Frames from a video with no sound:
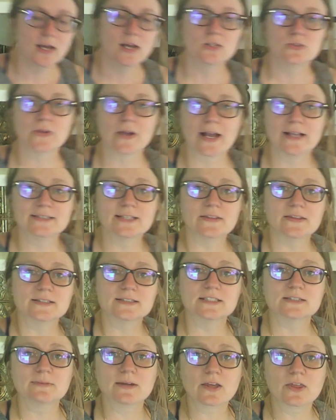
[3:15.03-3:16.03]
So like I said,
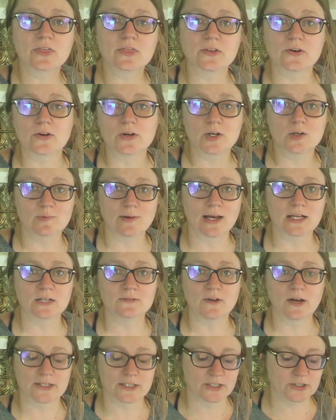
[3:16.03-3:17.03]
this is my third round
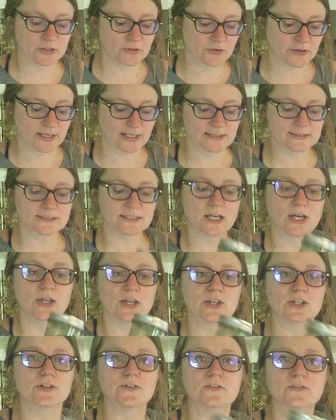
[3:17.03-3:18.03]
of onion greens.
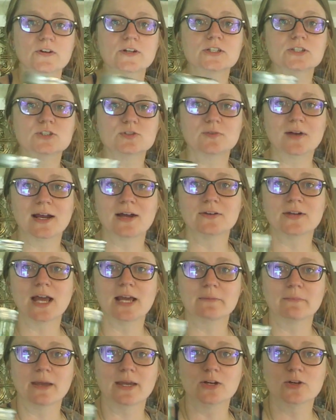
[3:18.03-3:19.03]
The first round I
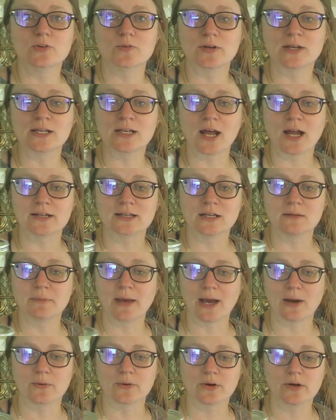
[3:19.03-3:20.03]
made green onion
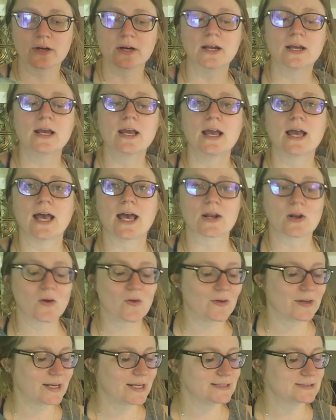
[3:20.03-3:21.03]
powder. And
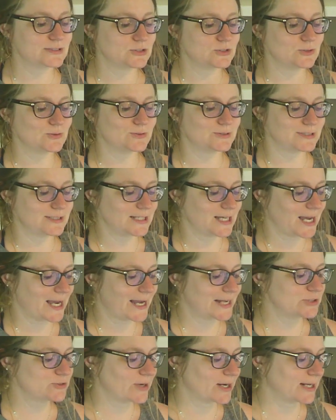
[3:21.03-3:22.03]
all it is you
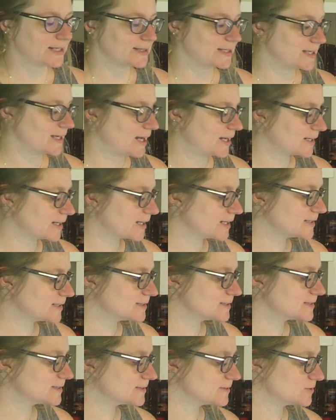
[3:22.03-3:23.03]
dehydrate the onions,
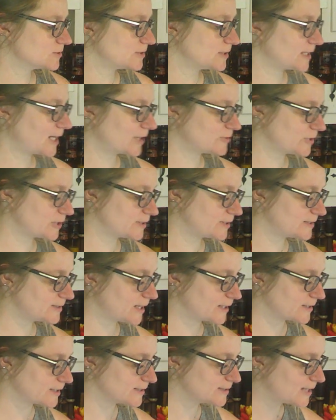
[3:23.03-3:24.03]
dehydrate these
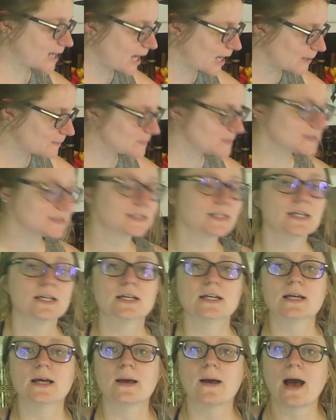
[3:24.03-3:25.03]
onion tops.
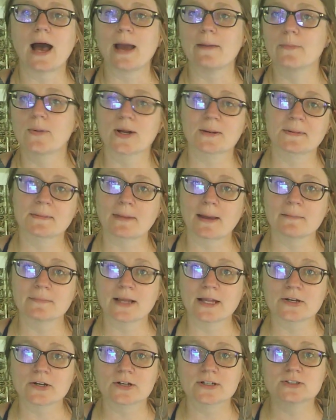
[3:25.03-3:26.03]
I put them in my
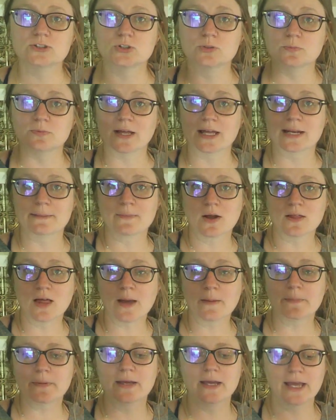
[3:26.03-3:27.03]
blender to blend them all
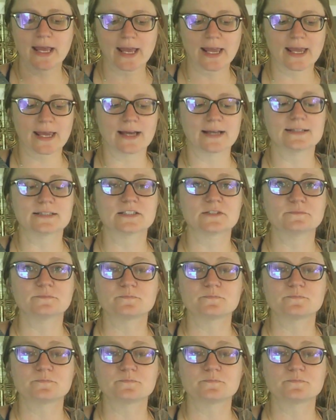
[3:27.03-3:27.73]
up, and